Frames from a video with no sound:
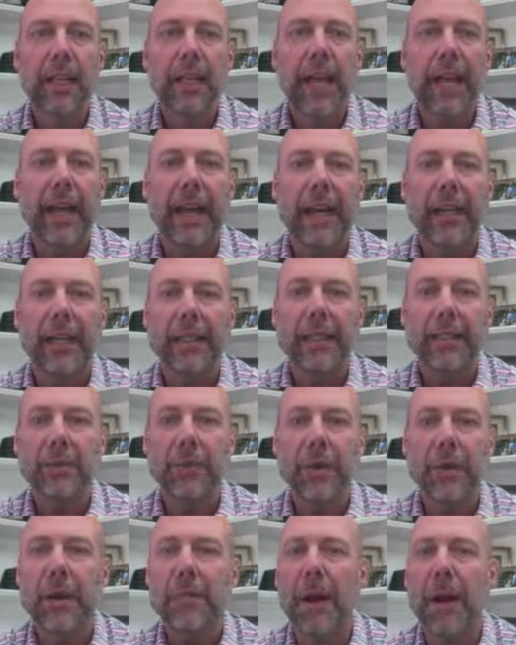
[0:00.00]
as
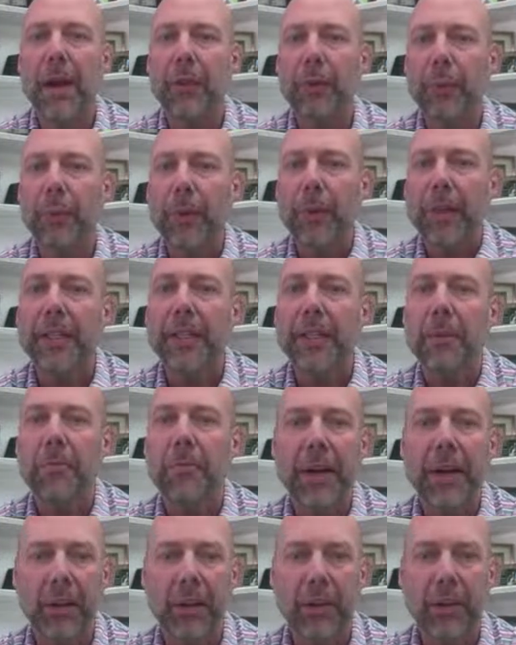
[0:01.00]
my 3
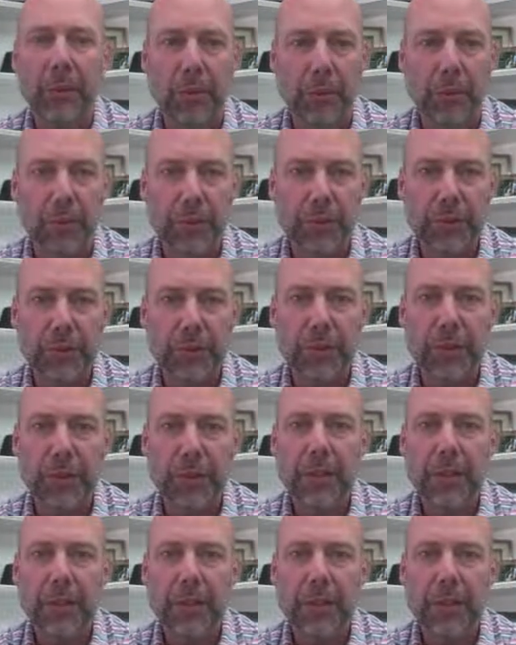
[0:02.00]
comparables.